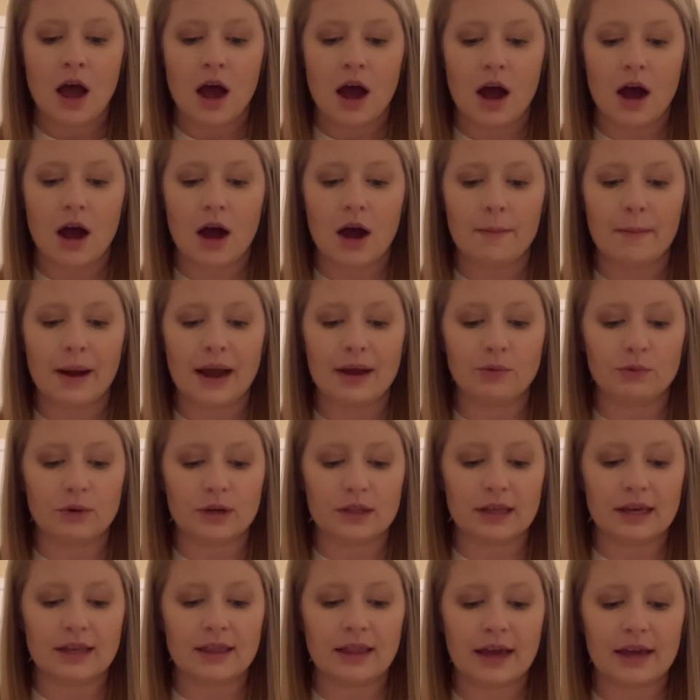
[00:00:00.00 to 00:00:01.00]
I
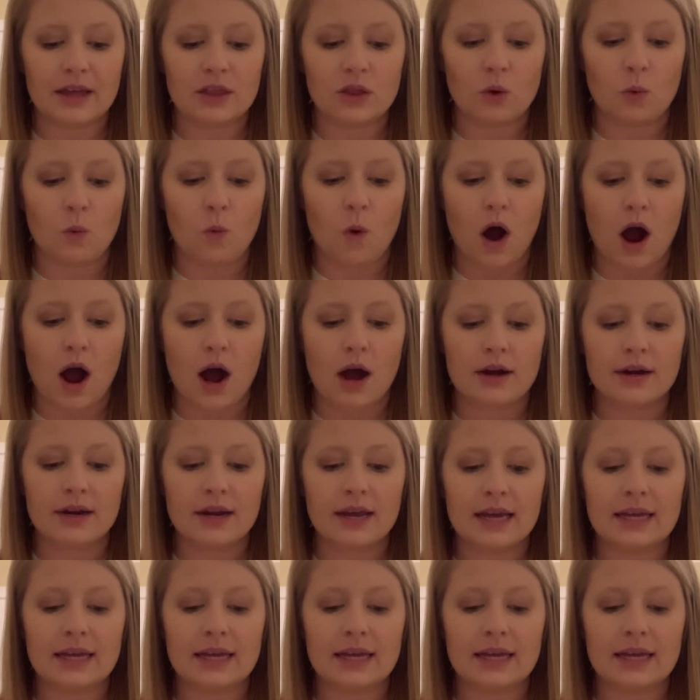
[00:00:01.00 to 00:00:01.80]
really like the wand.